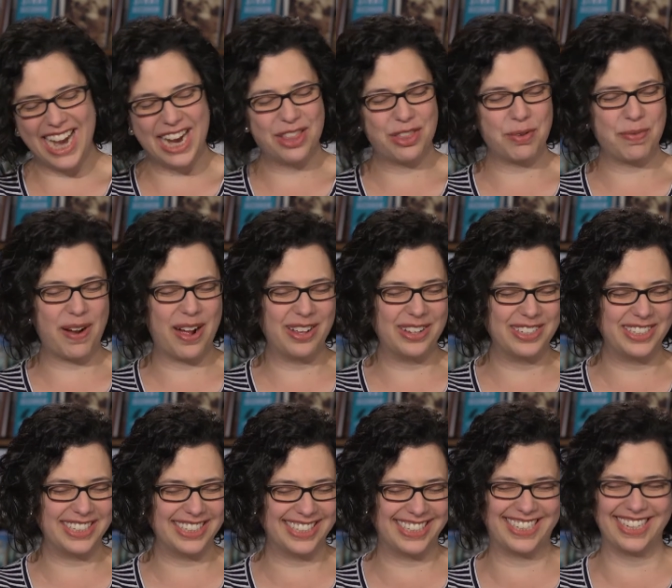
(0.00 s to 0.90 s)

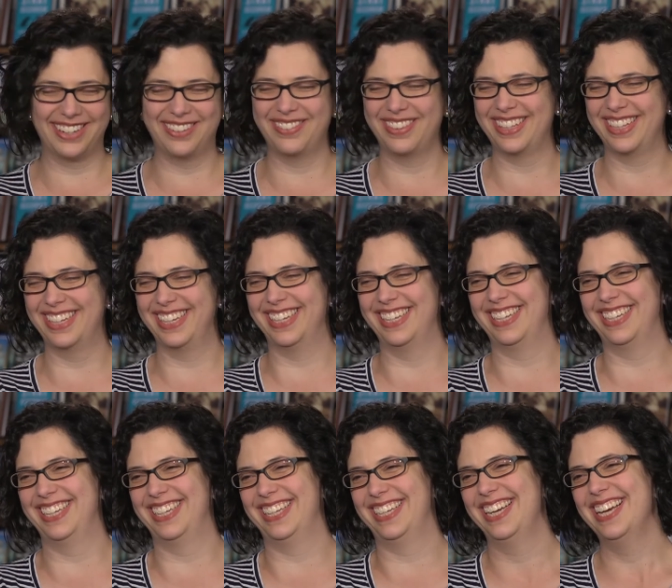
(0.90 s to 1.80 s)
anthropologist of
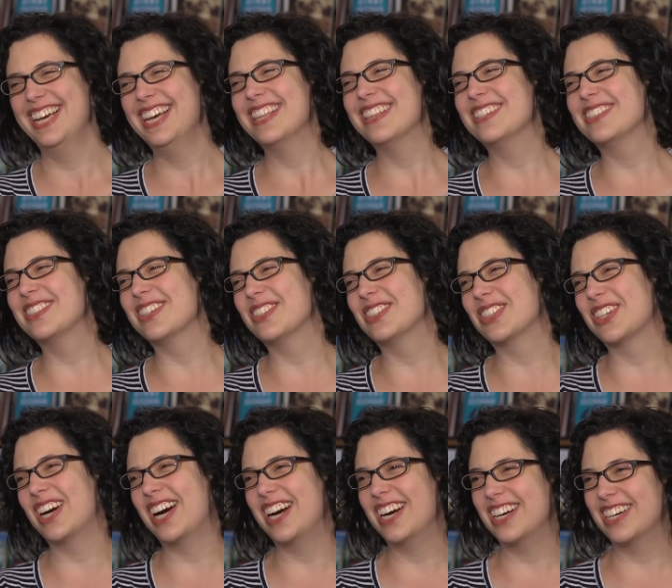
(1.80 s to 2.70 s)
the social
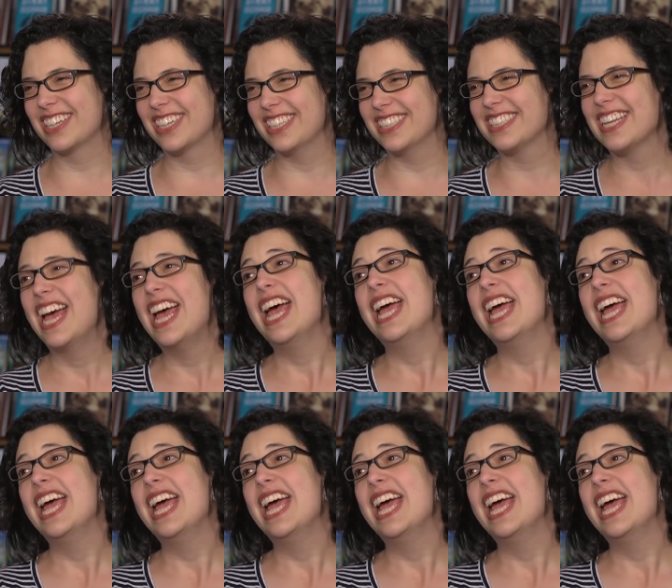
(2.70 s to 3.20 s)
hierarchies.